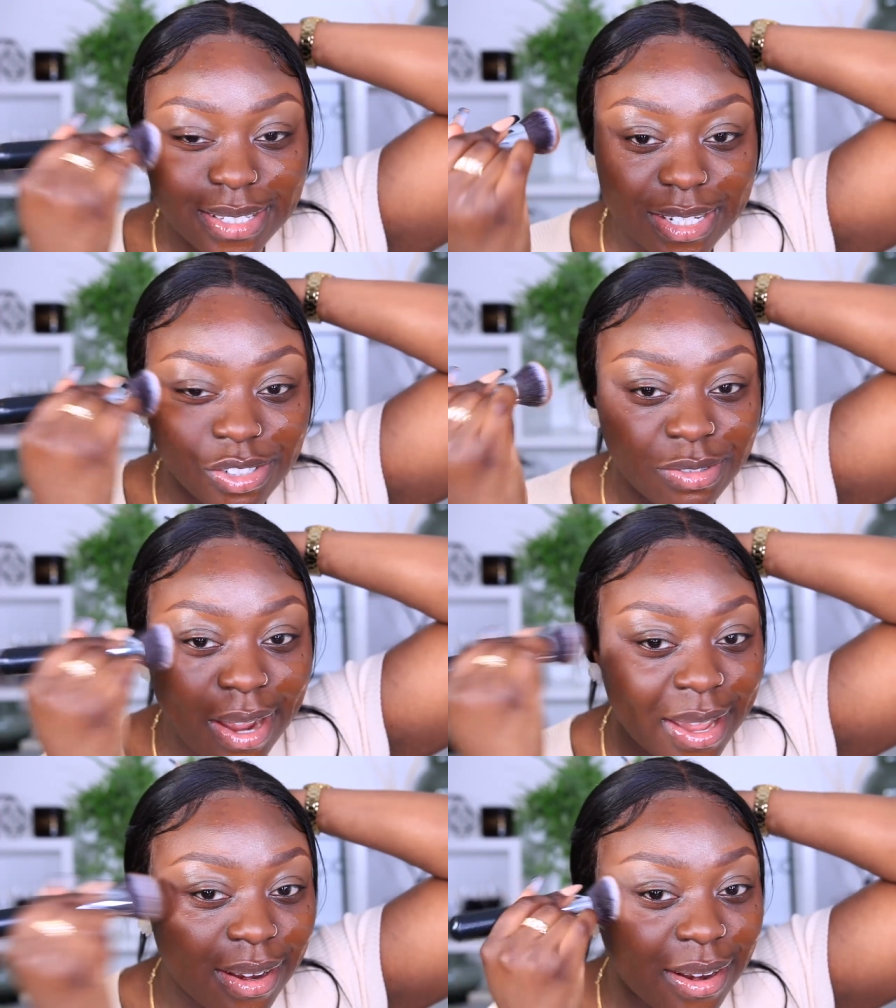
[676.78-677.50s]
this
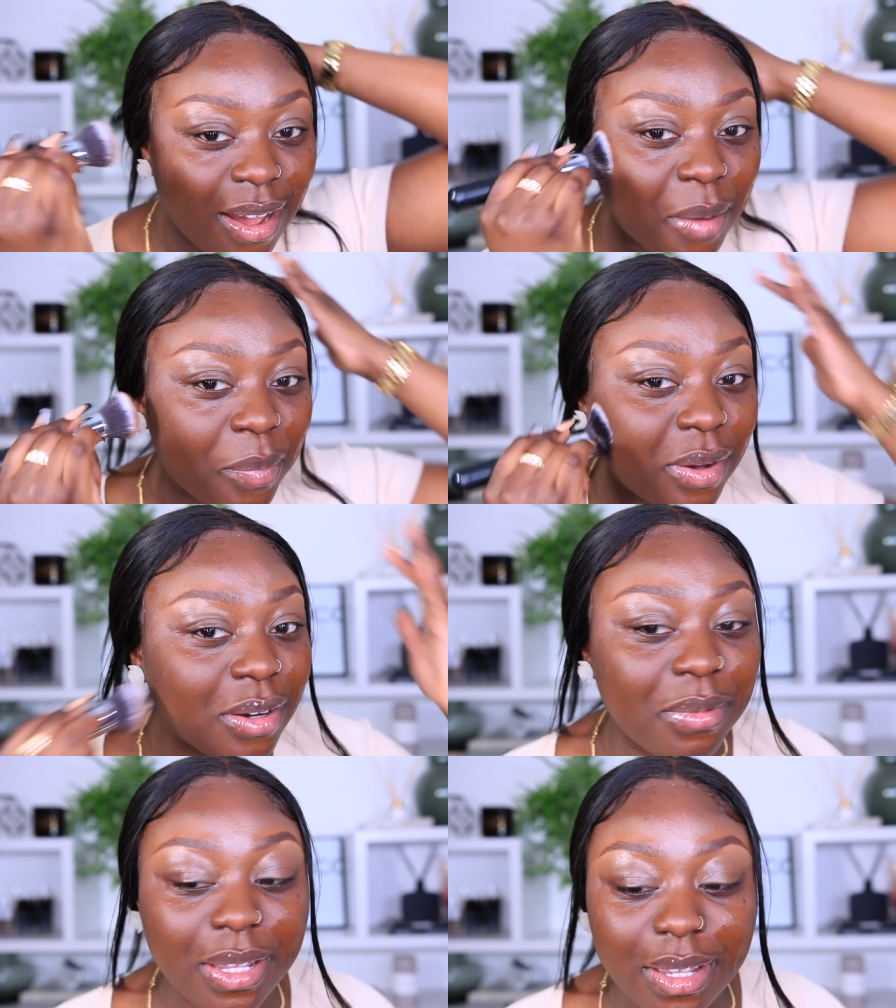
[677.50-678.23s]
drying up
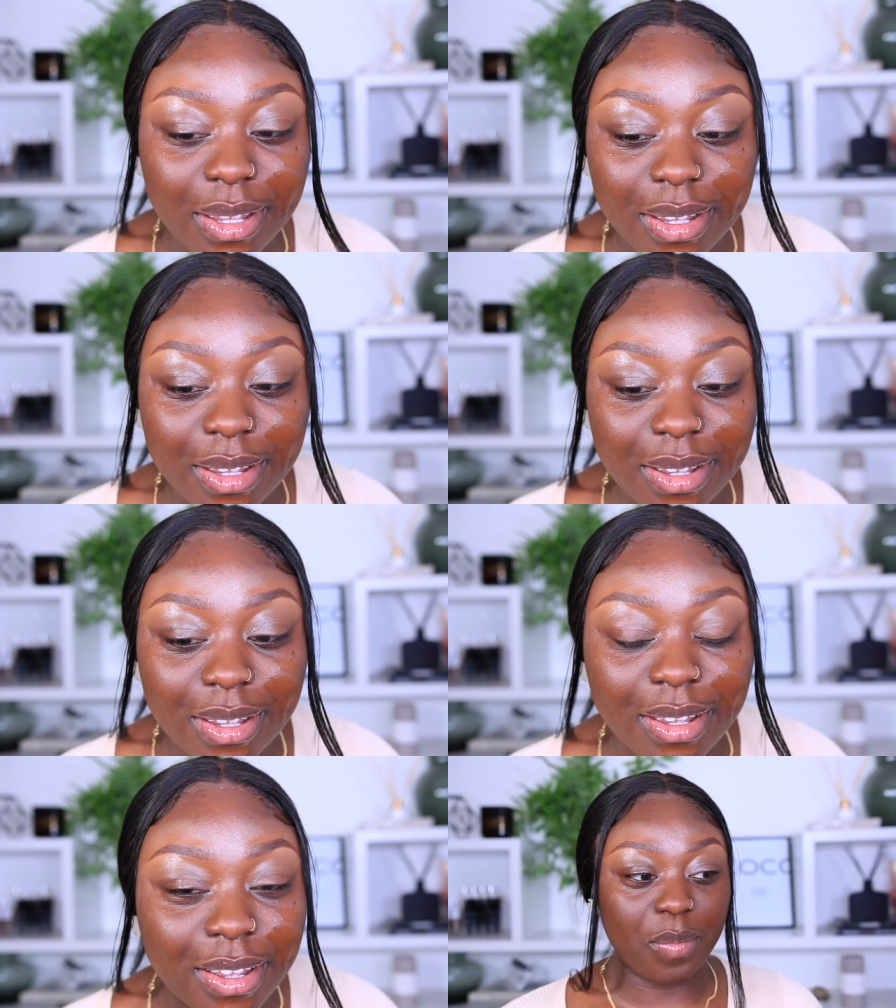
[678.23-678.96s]
on me?
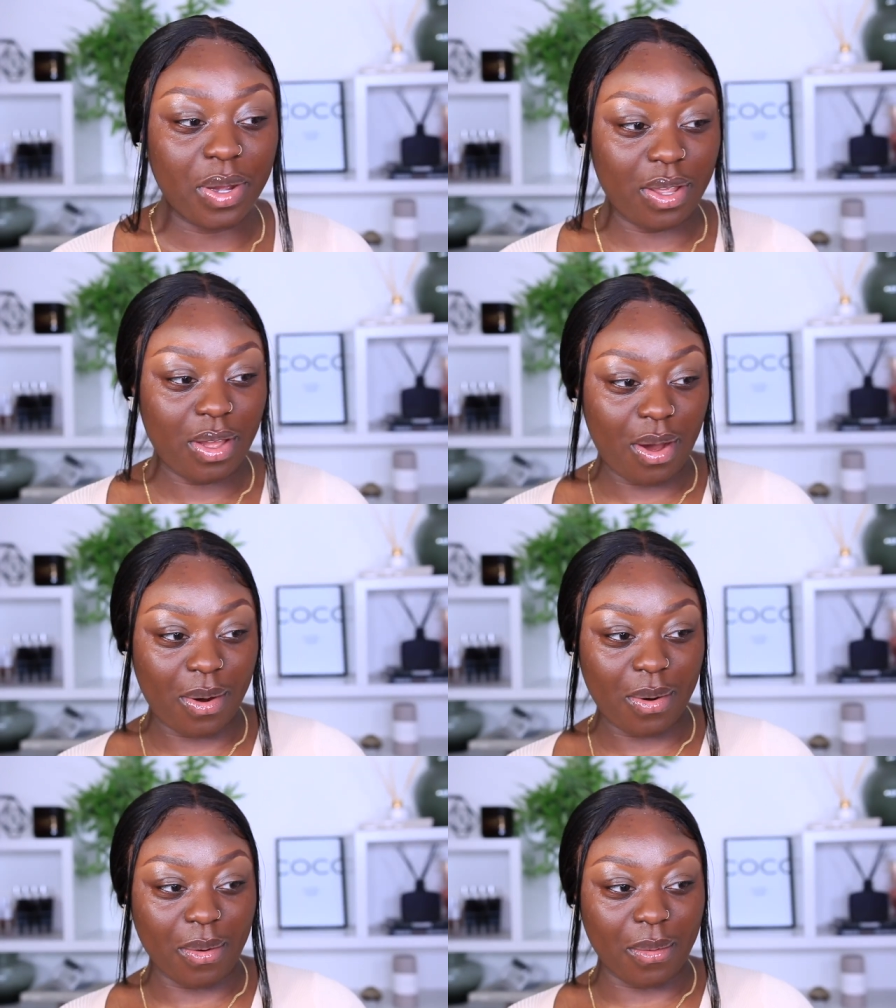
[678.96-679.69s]
But
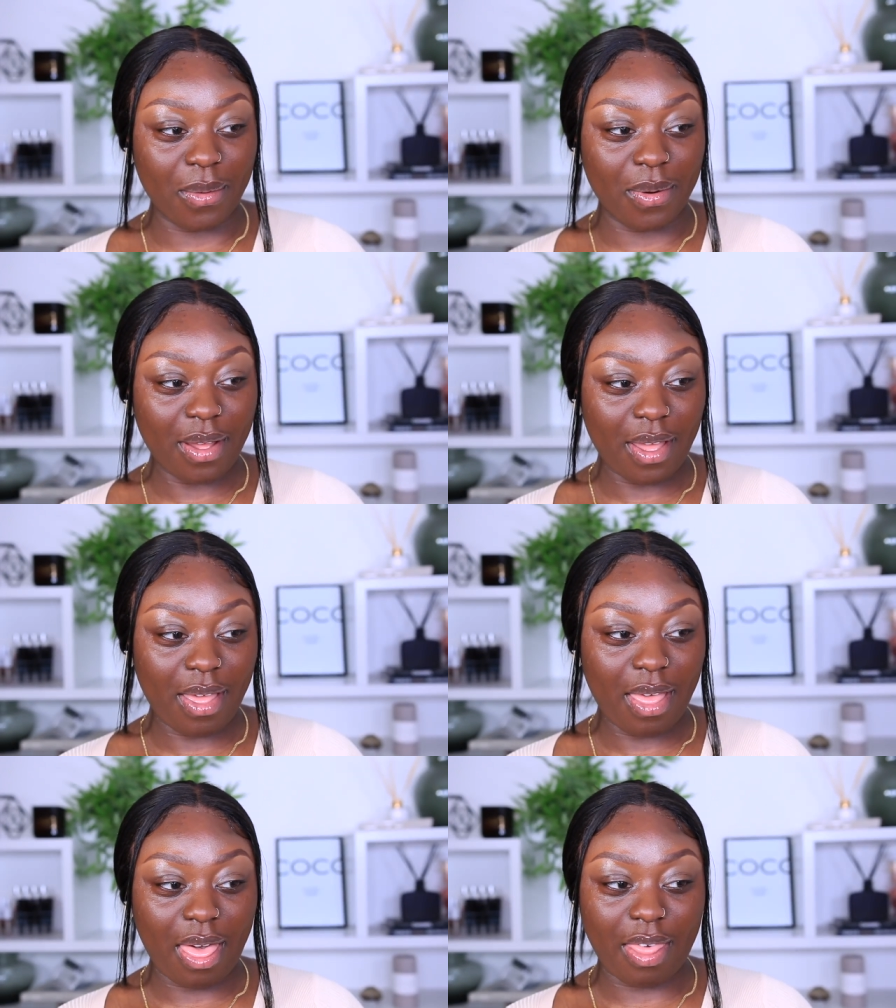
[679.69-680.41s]
yo,
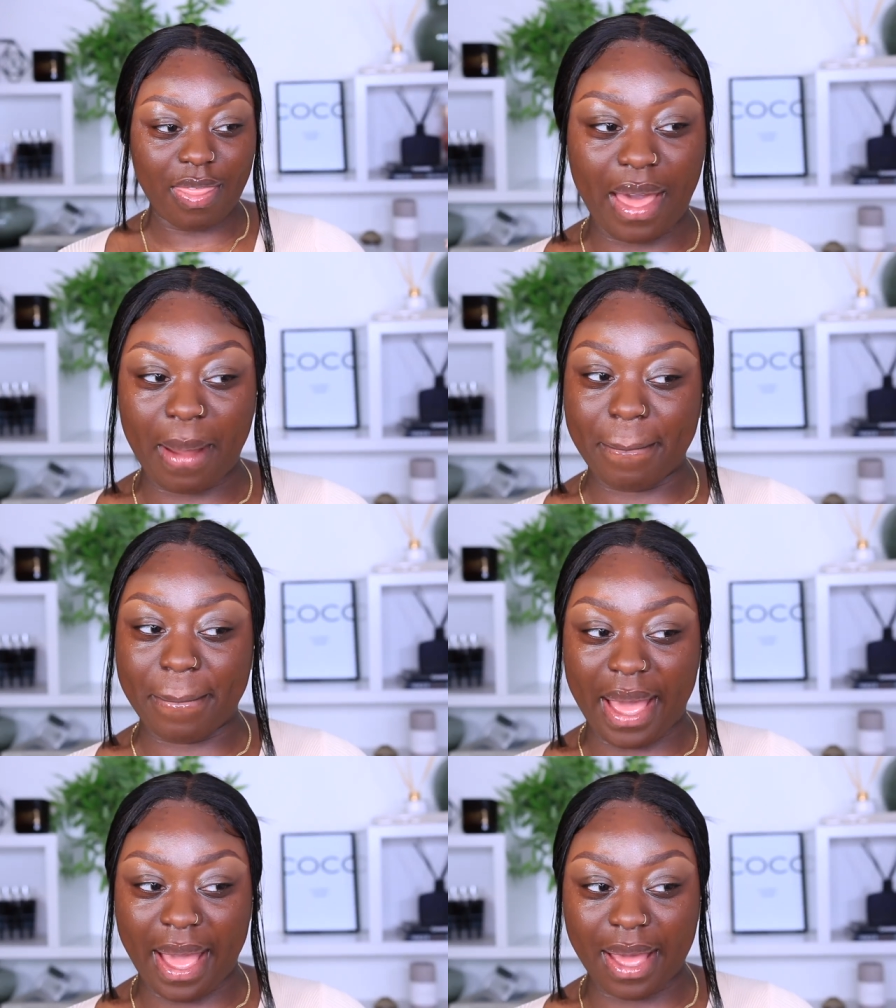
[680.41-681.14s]
that
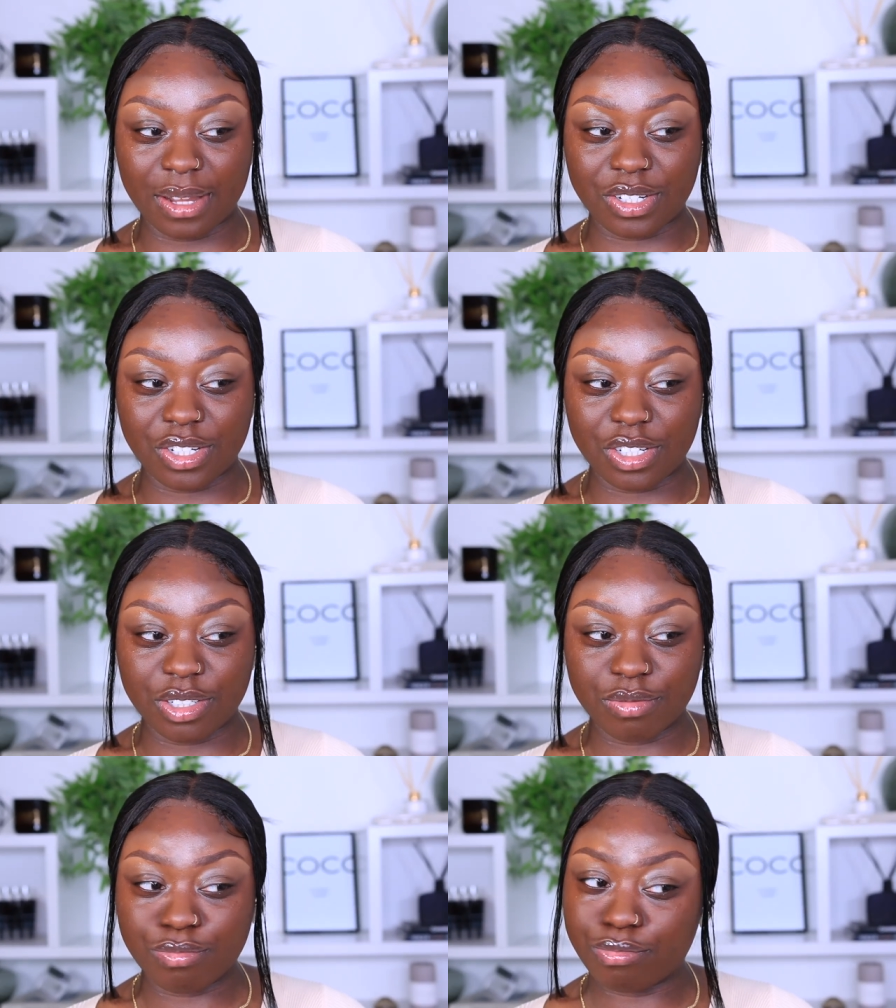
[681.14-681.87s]
match